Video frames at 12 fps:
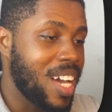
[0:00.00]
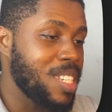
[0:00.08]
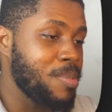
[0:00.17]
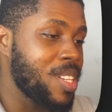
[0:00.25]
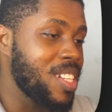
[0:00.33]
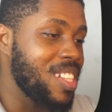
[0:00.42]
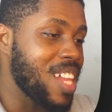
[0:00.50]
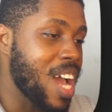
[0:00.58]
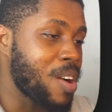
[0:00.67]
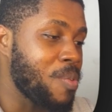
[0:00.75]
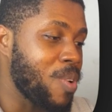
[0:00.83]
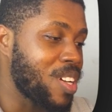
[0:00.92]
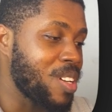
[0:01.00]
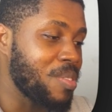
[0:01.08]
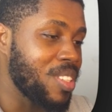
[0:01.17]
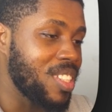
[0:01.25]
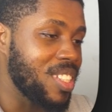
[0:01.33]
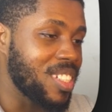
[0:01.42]
I typically like
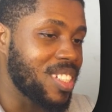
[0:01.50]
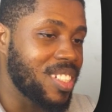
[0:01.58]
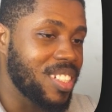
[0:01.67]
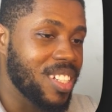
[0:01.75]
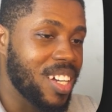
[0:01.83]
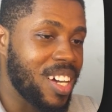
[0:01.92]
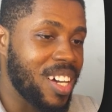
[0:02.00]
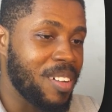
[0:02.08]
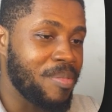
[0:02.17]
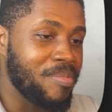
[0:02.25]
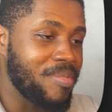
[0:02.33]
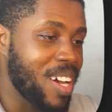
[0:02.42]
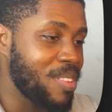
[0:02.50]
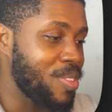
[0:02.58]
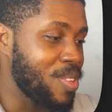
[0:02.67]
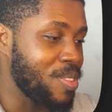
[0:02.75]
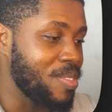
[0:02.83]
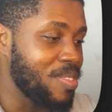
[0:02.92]
working with this um,
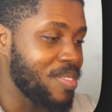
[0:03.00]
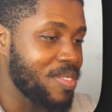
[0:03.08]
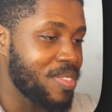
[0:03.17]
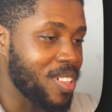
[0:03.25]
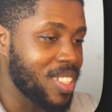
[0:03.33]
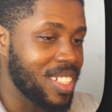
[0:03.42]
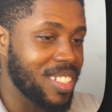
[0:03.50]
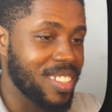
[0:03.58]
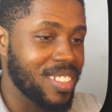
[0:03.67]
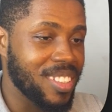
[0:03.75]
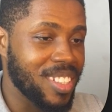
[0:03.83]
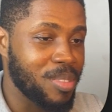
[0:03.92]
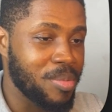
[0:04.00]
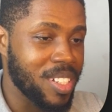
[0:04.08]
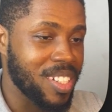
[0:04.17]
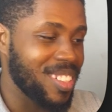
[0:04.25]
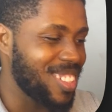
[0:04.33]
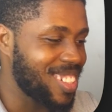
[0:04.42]
iPhone 14
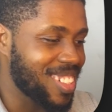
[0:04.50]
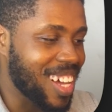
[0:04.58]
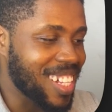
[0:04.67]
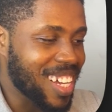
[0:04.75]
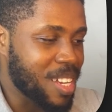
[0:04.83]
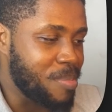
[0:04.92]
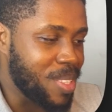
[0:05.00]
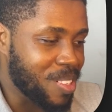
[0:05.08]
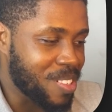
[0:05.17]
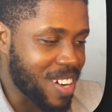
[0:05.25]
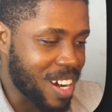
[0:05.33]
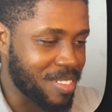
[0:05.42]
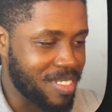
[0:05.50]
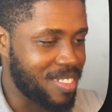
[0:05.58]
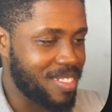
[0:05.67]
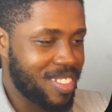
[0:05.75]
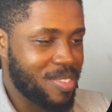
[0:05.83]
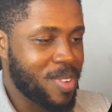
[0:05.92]
display. It's kind of like a middle ground.
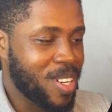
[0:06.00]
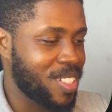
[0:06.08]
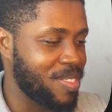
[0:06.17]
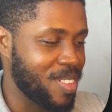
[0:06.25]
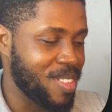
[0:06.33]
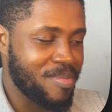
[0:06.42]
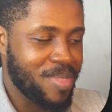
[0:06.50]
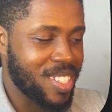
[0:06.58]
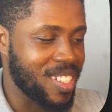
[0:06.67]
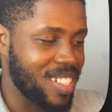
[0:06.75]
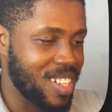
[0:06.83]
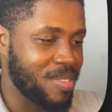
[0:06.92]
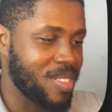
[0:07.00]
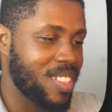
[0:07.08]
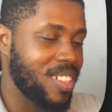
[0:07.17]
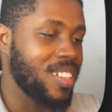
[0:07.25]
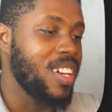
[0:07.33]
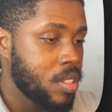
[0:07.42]
It works for basically
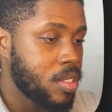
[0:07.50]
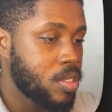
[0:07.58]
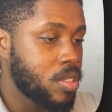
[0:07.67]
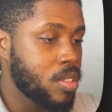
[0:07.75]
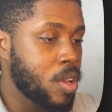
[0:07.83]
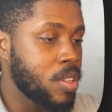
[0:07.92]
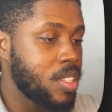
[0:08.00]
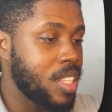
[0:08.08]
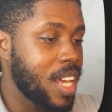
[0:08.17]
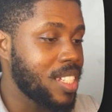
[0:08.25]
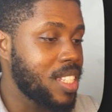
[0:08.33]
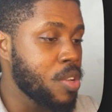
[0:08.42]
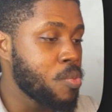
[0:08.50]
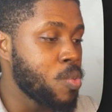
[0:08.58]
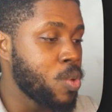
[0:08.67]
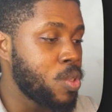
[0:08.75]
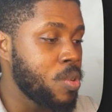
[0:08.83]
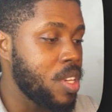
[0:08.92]
everything. So the next thing
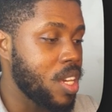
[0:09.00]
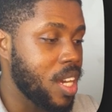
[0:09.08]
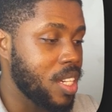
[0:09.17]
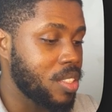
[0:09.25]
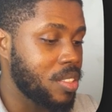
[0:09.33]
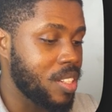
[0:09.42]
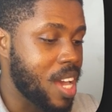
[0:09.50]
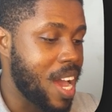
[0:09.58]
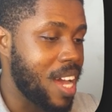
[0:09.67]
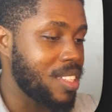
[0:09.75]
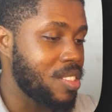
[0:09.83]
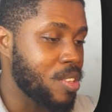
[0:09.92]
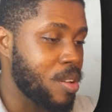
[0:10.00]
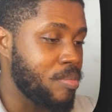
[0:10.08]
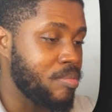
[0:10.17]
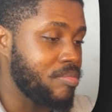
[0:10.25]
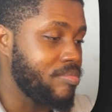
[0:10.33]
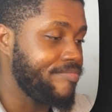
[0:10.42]
we'll do here is to add
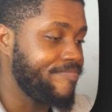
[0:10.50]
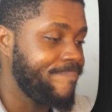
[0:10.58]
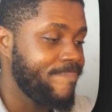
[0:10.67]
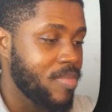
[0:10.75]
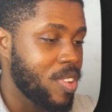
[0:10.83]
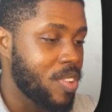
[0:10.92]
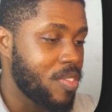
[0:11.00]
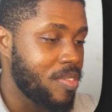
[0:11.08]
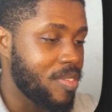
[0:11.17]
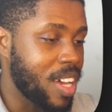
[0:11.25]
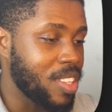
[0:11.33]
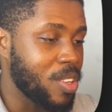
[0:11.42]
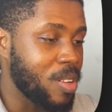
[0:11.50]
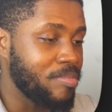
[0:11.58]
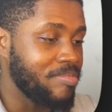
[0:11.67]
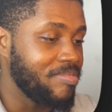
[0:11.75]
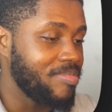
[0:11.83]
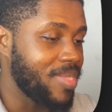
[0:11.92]
some
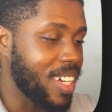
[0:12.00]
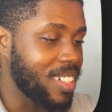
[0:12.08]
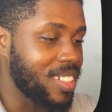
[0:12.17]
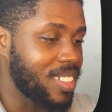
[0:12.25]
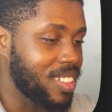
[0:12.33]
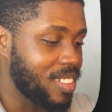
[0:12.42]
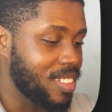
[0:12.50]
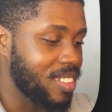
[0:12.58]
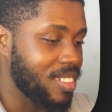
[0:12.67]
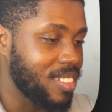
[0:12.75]
random text.